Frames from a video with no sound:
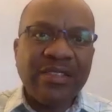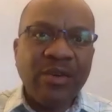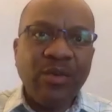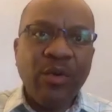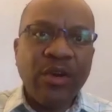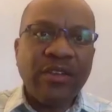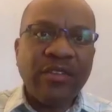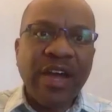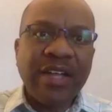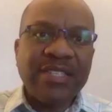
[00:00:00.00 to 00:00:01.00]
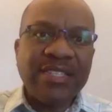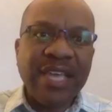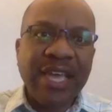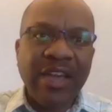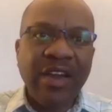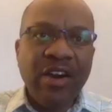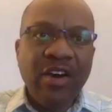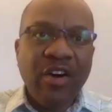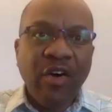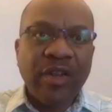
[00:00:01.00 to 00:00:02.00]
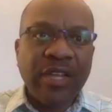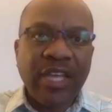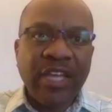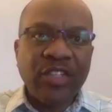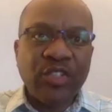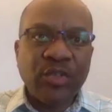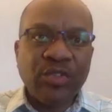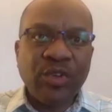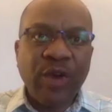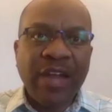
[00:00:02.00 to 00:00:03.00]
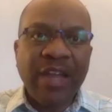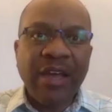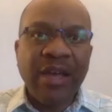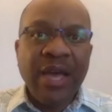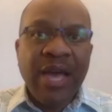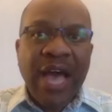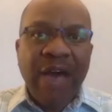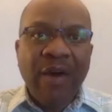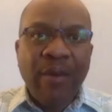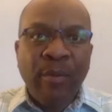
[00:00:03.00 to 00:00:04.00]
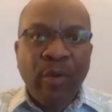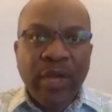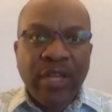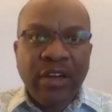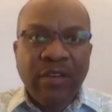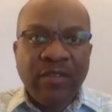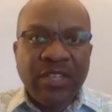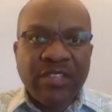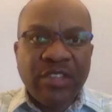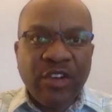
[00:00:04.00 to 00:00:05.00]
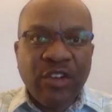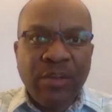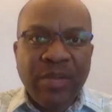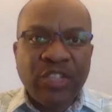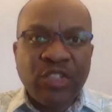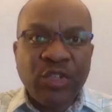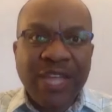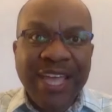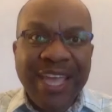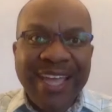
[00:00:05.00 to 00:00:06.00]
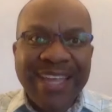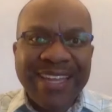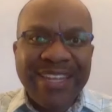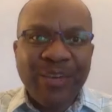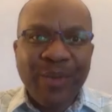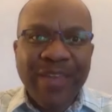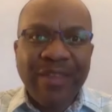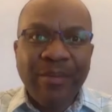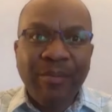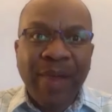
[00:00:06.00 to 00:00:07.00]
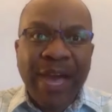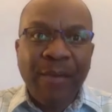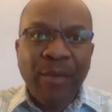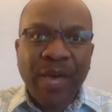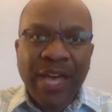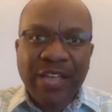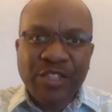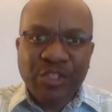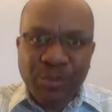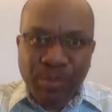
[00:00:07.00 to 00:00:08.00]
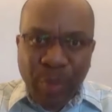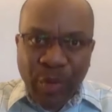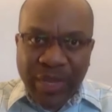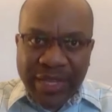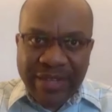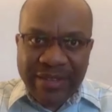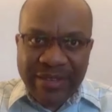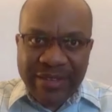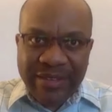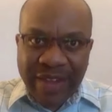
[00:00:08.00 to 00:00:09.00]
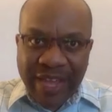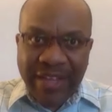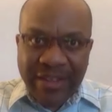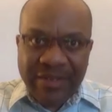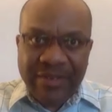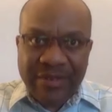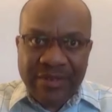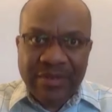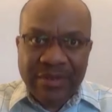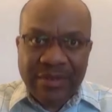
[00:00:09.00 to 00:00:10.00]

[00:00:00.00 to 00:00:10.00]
the word of god say on the issue so at a, our point of disagreement should end where the bible has spoken right mm-hmm.